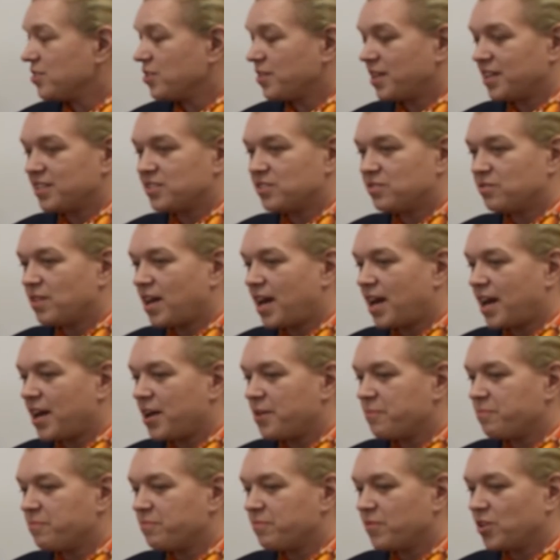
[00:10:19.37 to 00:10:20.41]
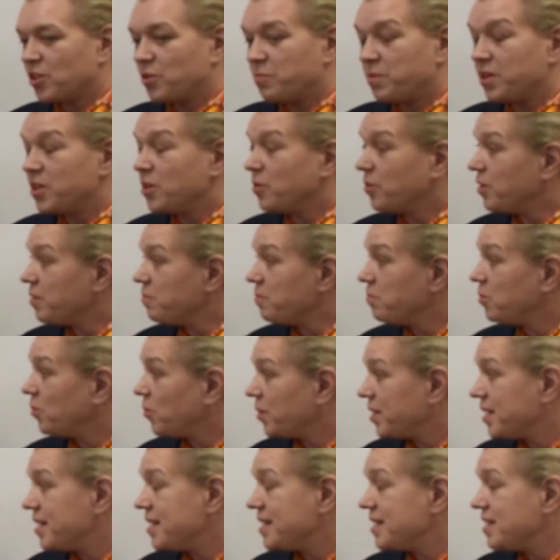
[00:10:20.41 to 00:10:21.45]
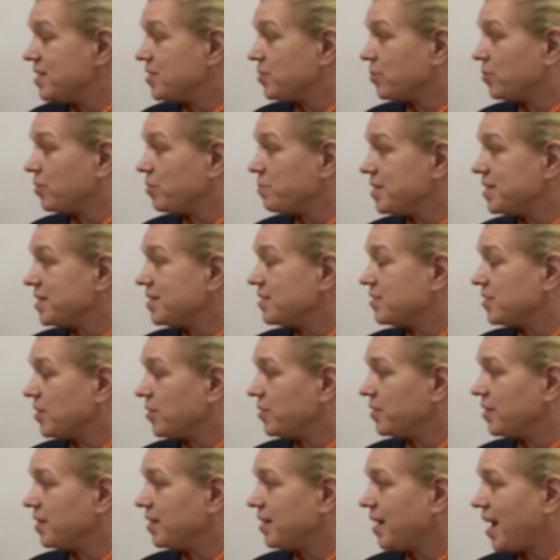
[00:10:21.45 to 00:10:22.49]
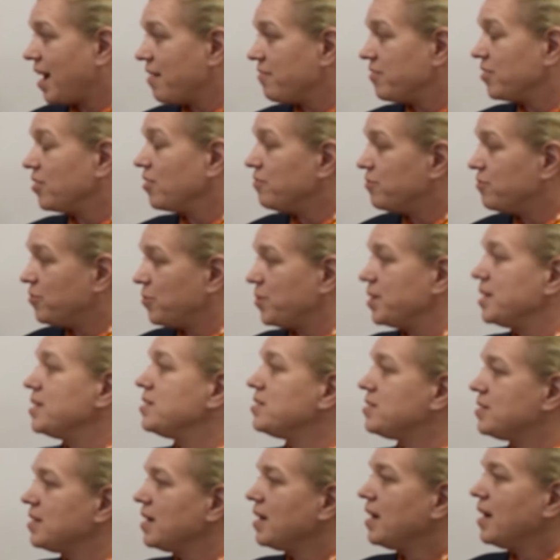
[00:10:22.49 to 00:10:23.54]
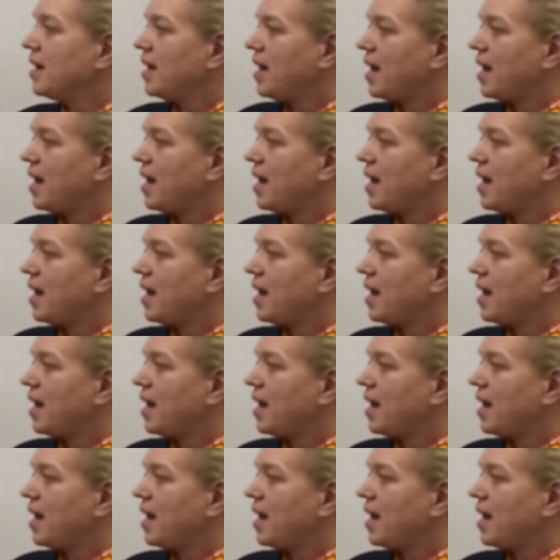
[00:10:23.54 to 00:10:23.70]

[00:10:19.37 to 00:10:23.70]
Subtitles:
So that's could be your employees or a business owner having a voice